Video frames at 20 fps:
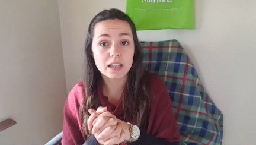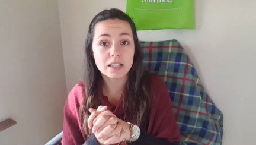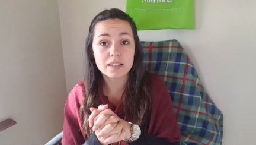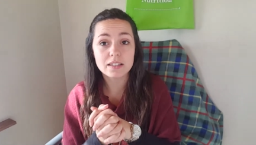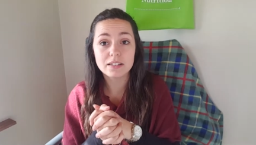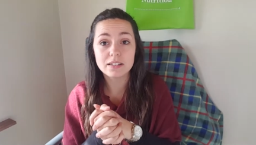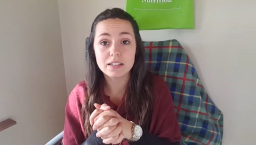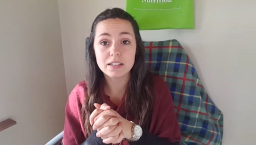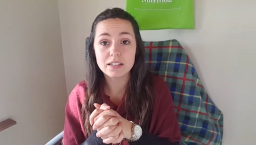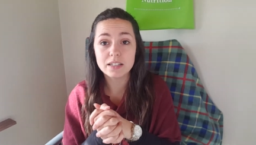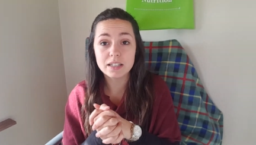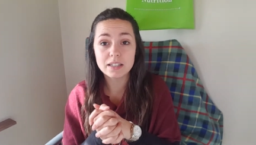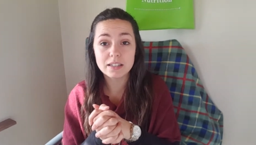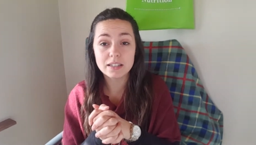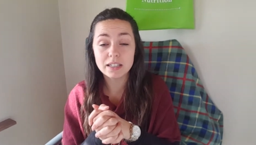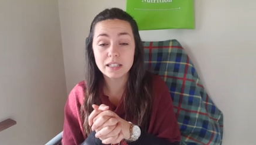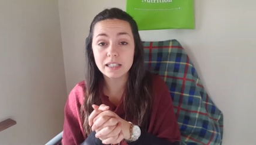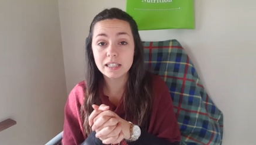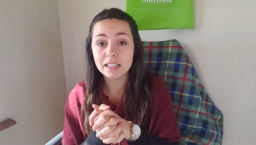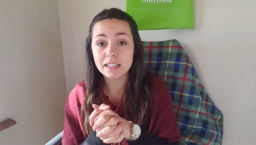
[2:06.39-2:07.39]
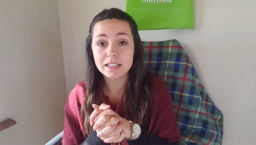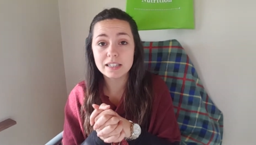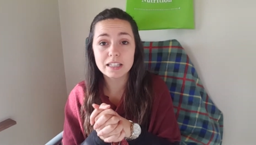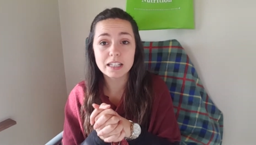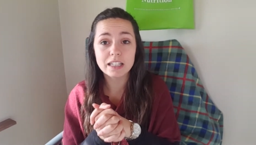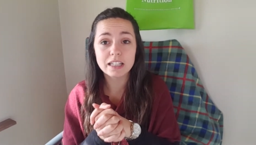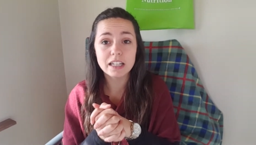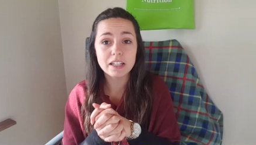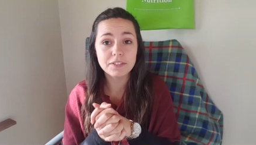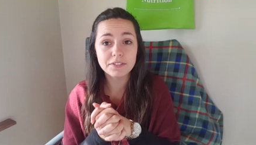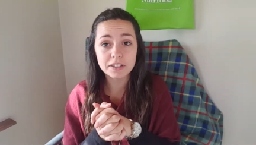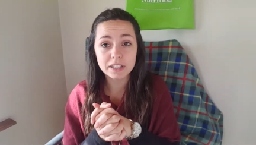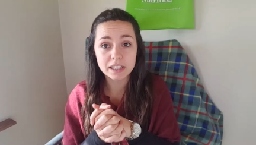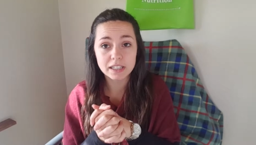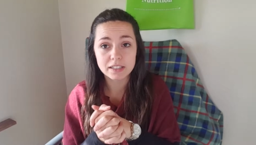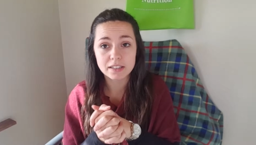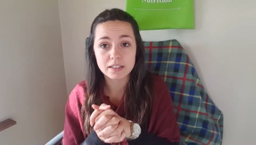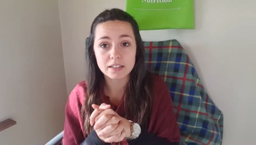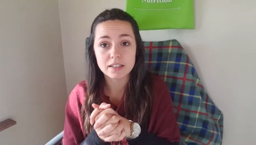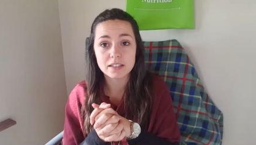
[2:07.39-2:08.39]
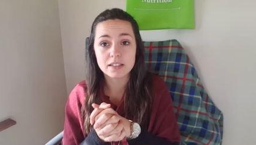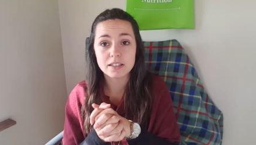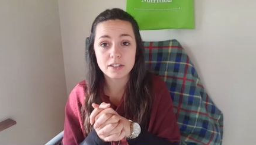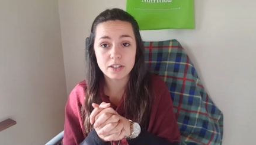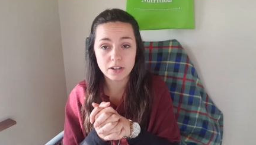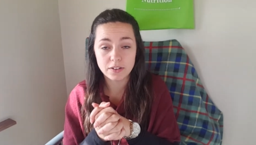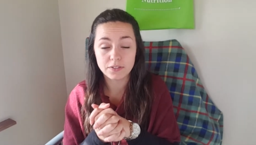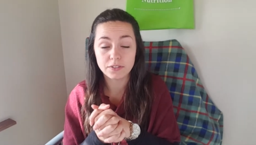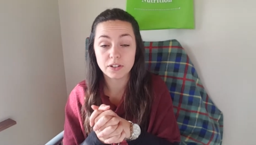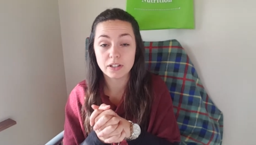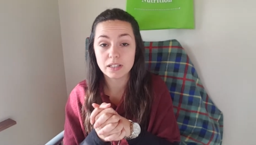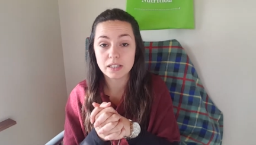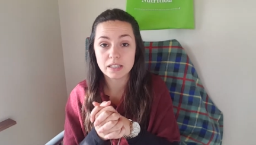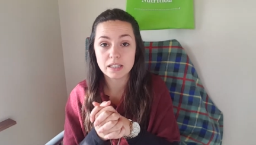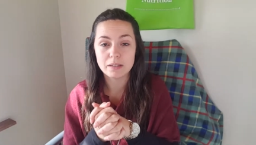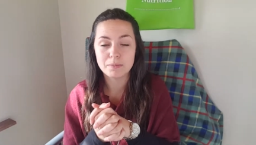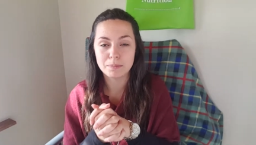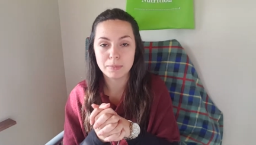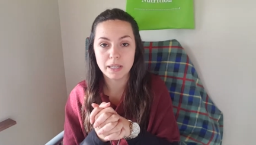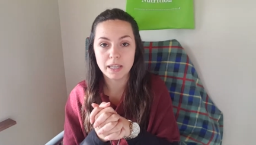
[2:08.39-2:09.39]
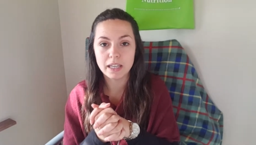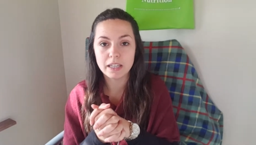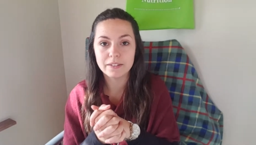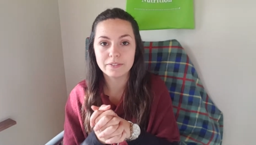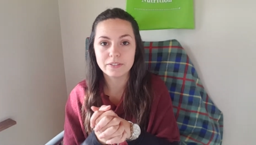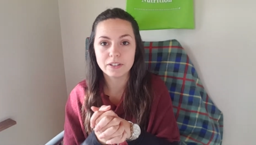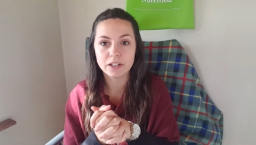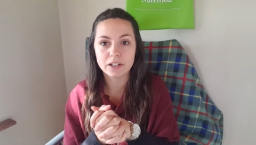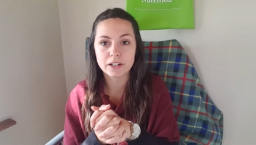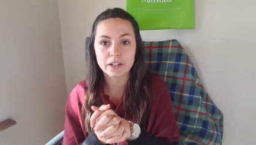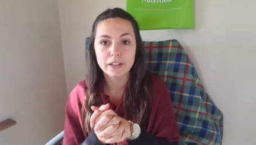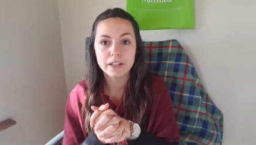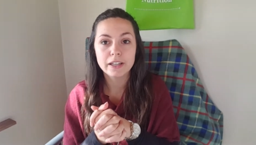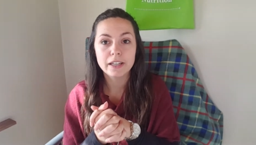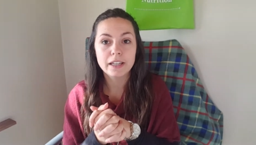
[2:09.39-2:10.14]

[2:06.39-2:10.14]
a statistically significant difference in behaviour.